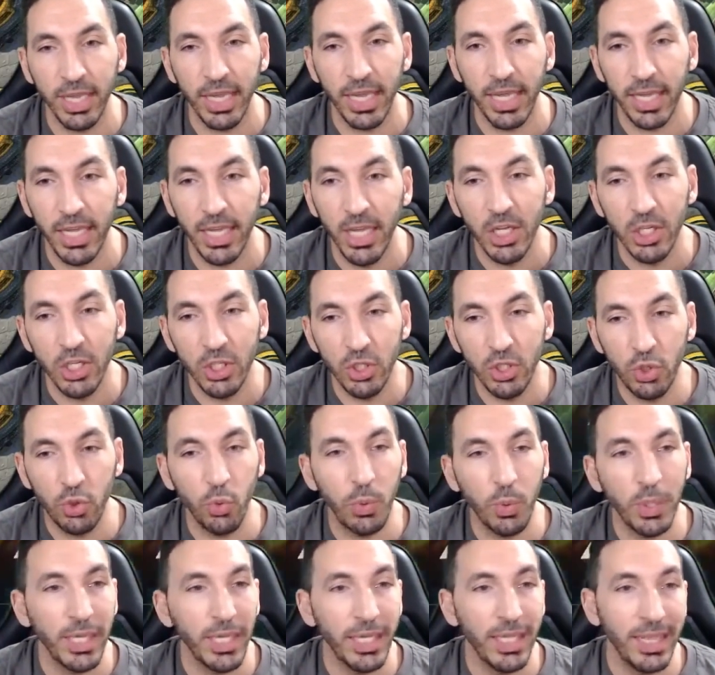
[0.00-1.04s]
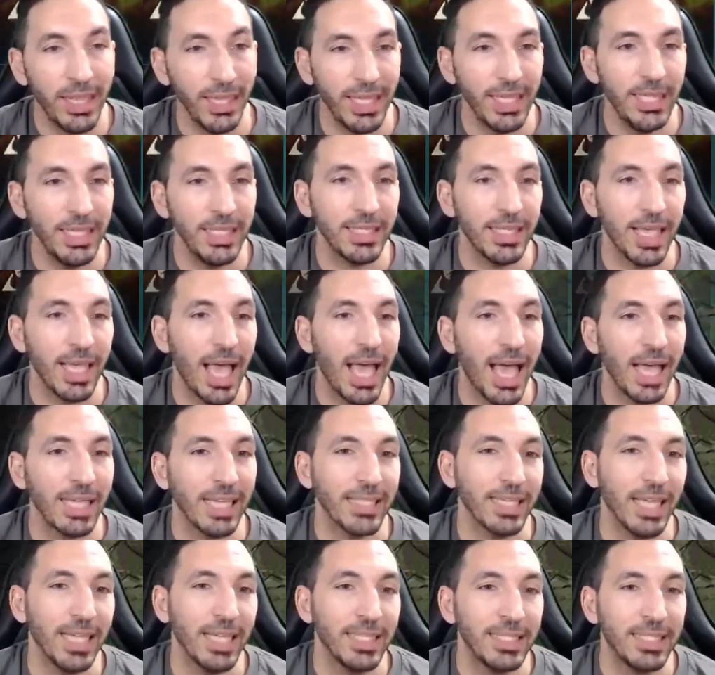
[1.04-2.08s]
day doing these
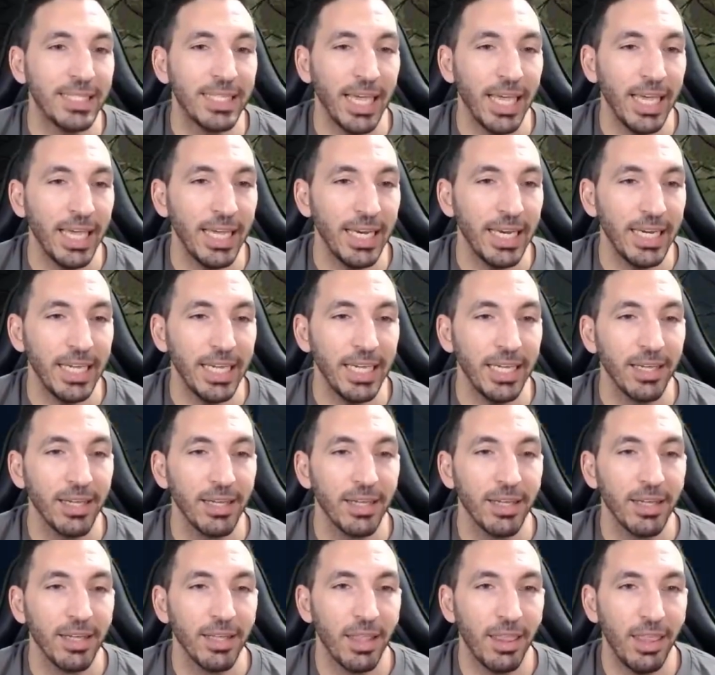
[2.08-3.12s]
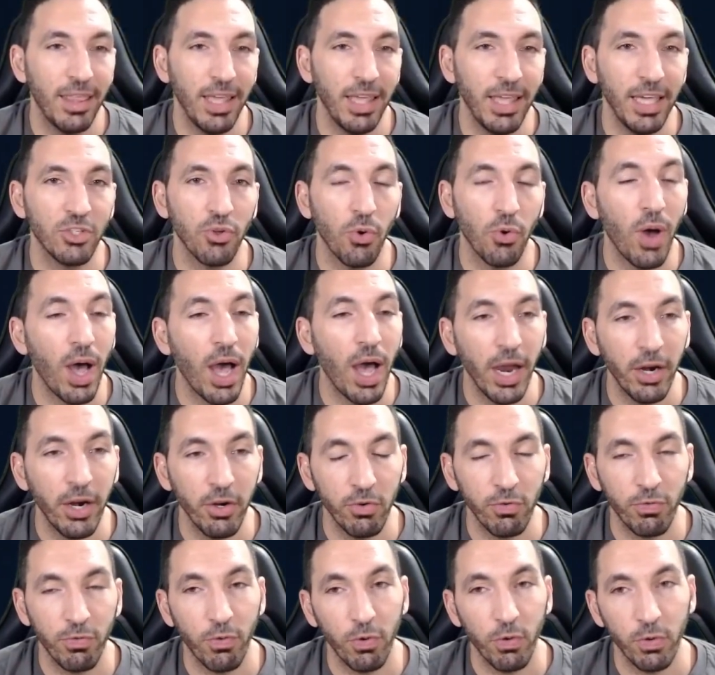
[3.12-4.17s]
as a daily thing. So
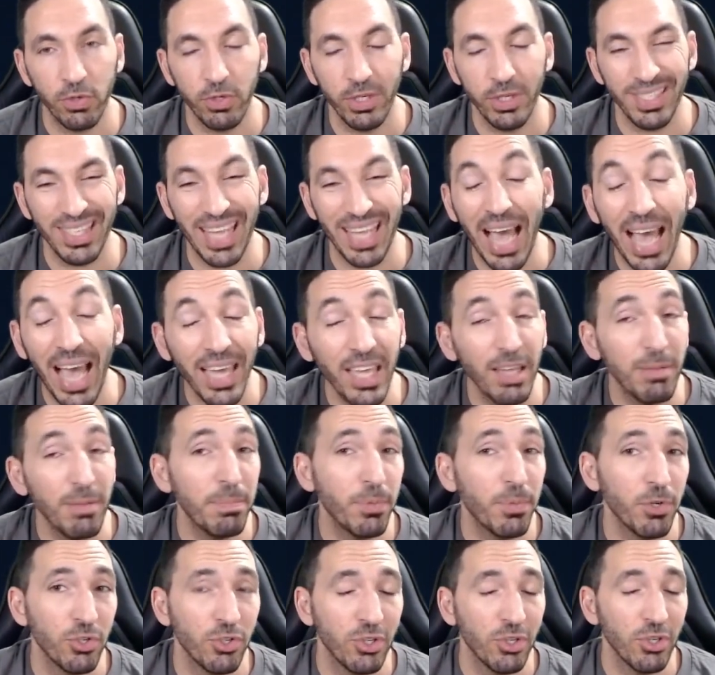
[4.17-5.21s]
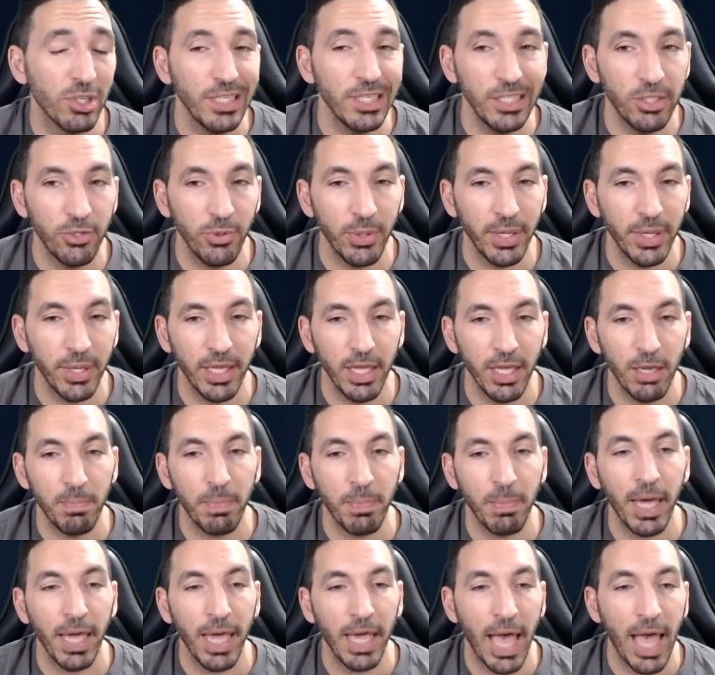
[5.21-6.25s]
Iron Fortress, I am personally doing it
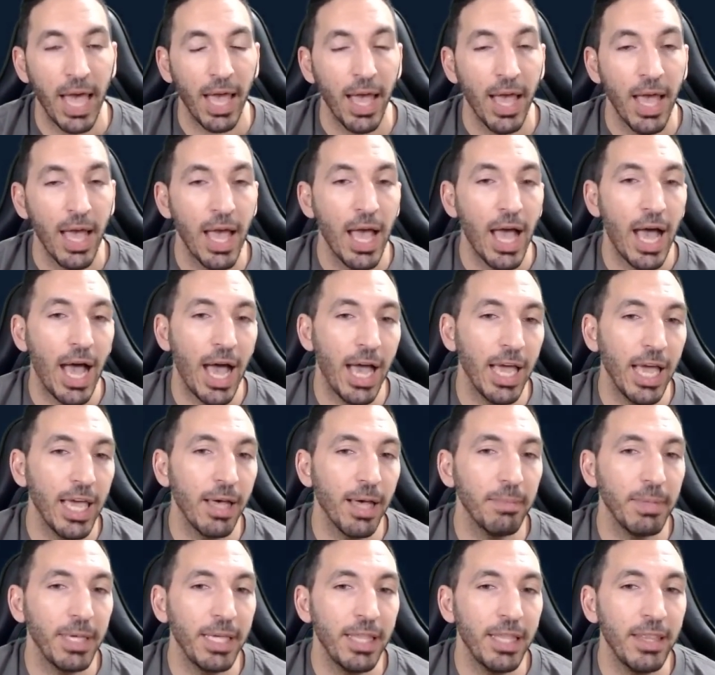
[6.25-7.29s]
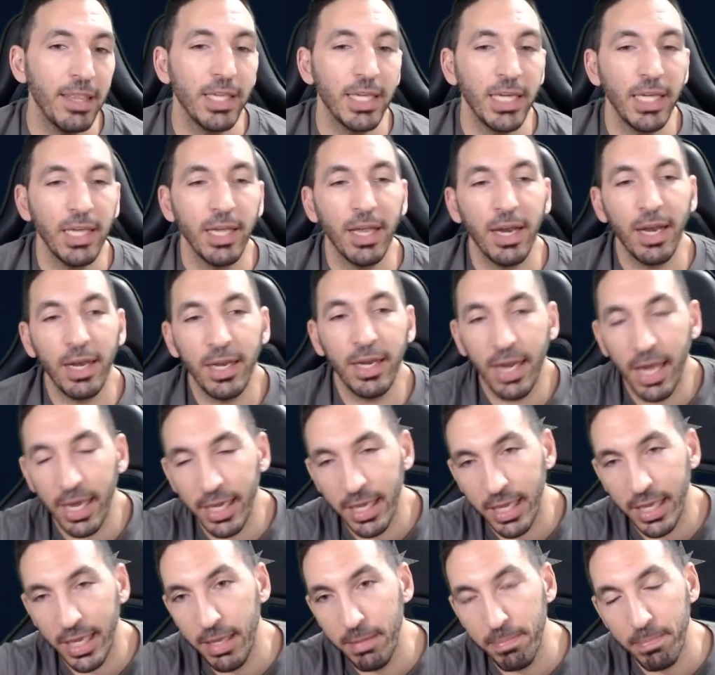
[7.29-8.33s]
by, uh, I am in the
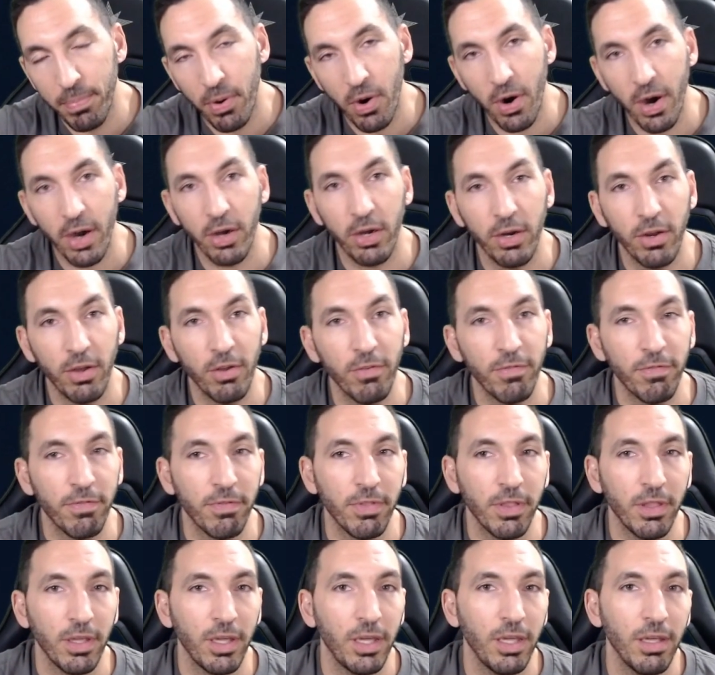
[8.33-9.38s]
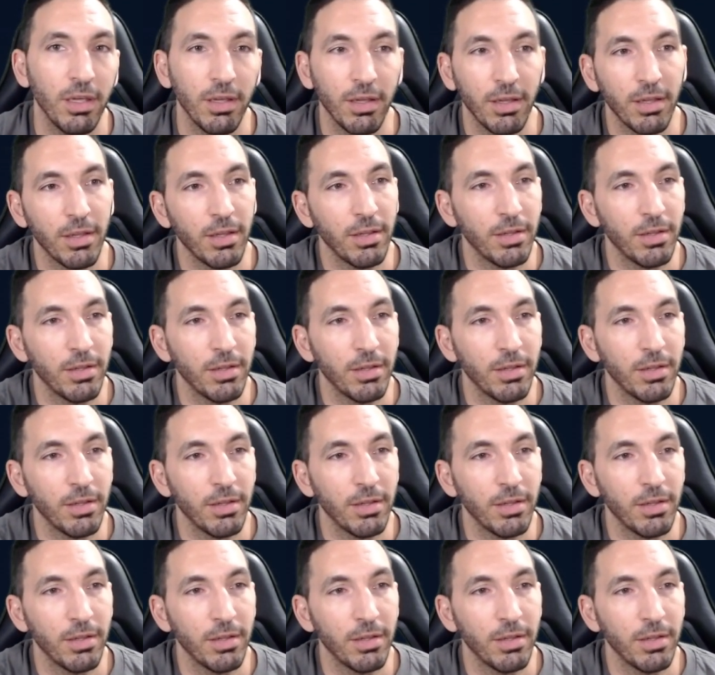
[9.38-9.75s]
lucky part of the,